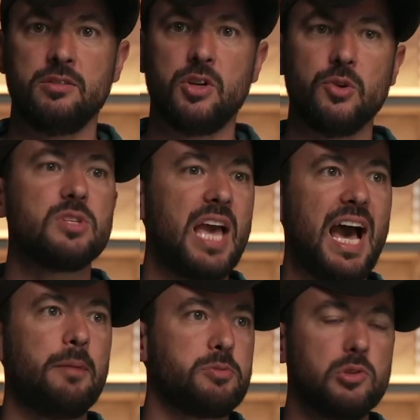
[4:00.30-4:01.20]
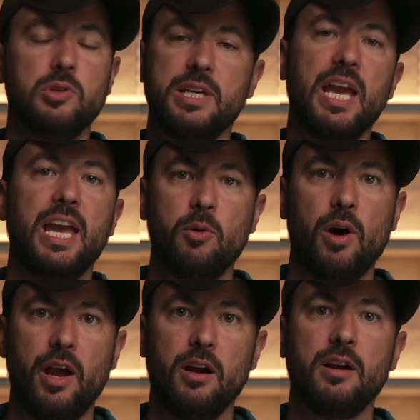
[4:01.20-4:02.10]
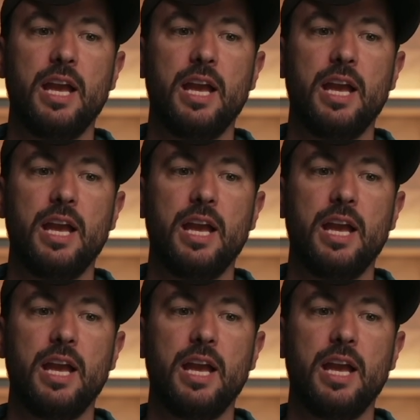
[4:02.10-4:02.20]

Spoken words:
goes absolutely haywire.